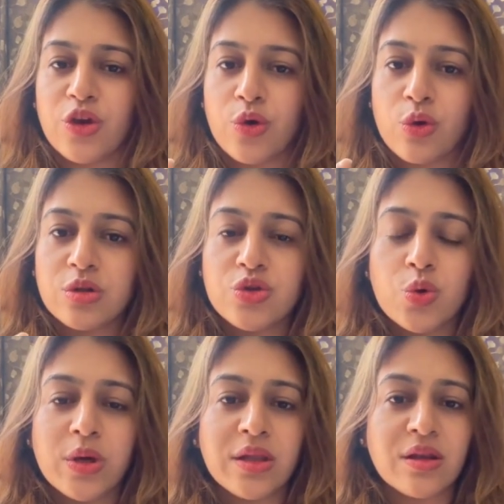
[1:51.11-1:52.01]
you know,
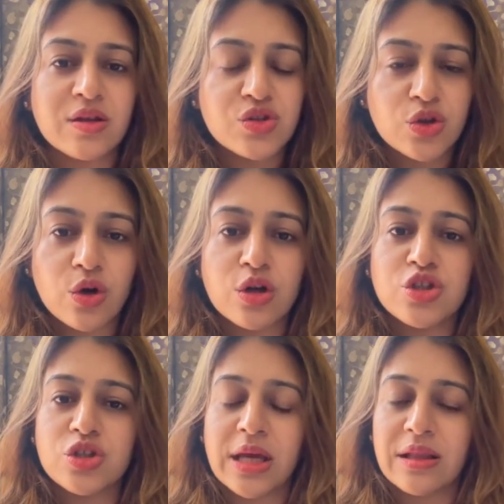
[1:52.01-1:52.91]
doing the
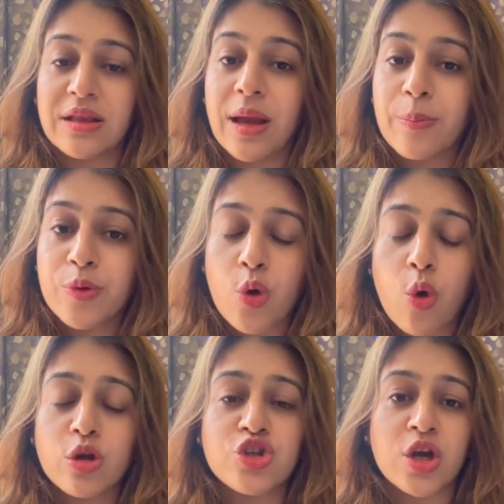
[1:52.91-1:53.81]
research, take the
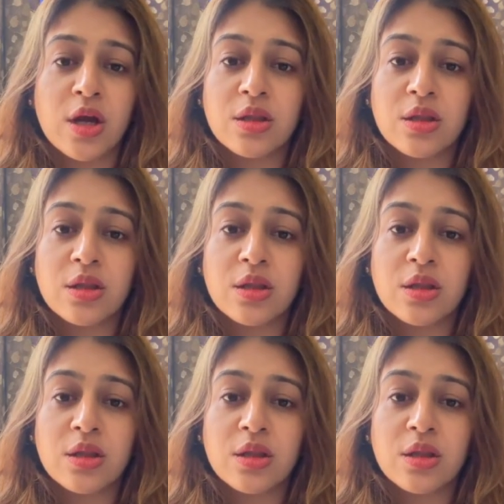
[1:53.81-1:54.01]
approach,